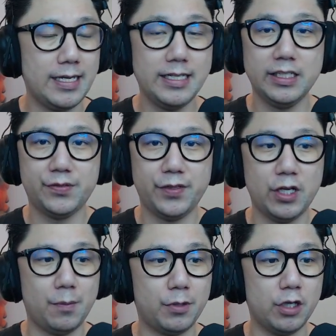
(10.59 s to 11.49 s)
in this video
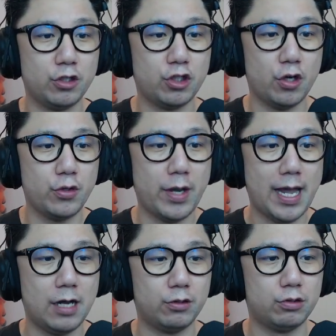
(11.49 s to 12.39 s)
I'm going to show you
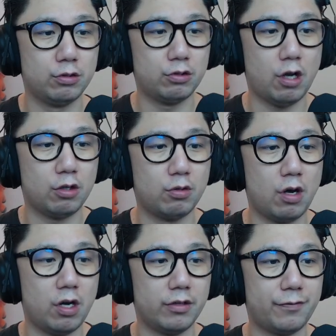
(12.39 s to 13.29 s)
how to toggle
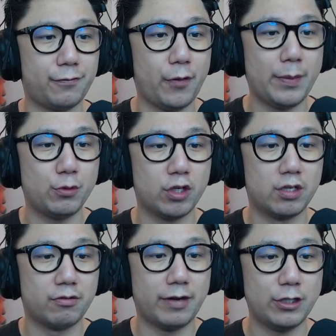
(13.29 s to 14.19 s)
on frame
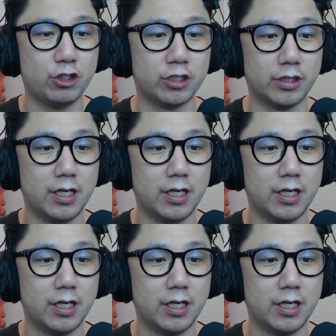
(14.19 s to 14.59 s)
generation,